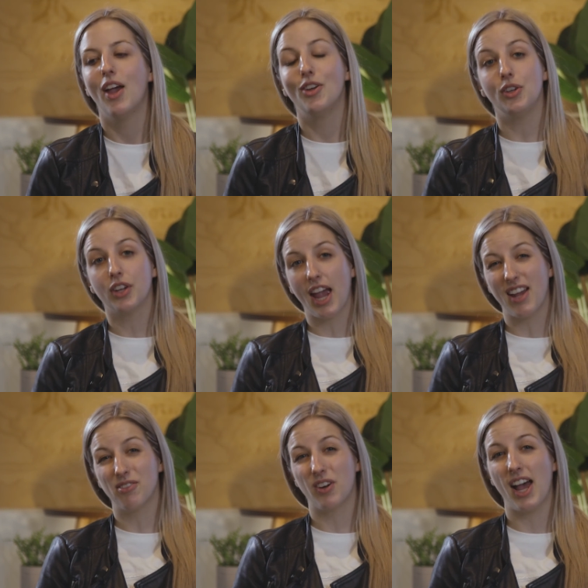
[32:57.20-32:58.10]
You
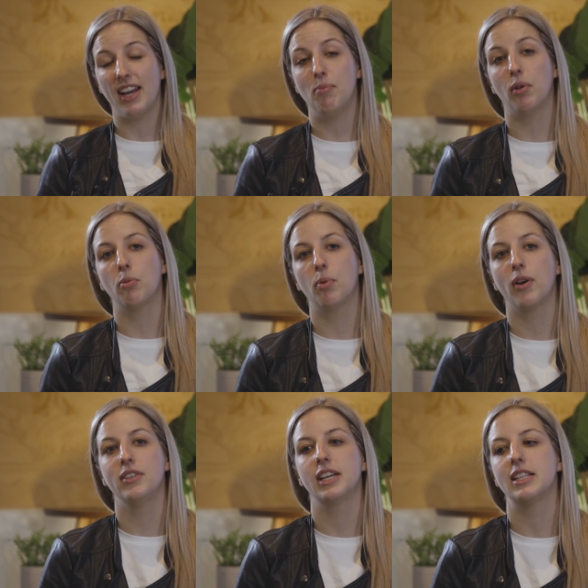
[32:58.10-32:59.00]
can write a blog
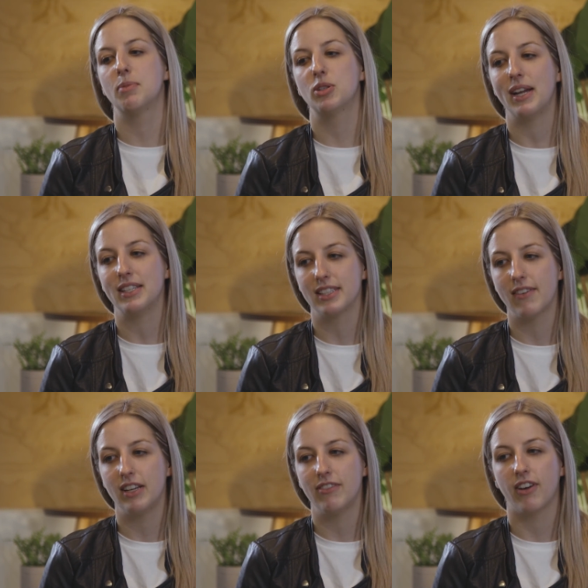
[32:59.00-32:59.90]
post that's between
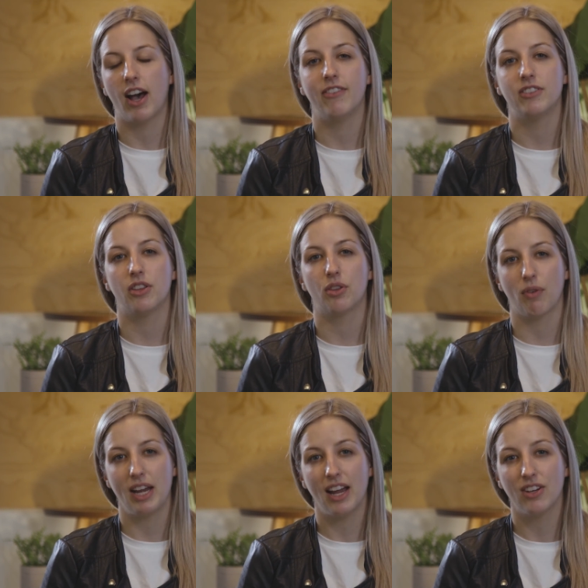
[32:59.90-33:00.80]
75 to
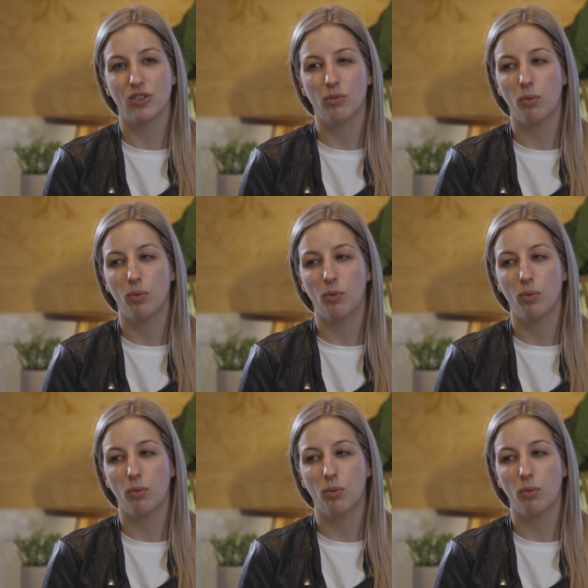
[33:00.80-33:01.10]
300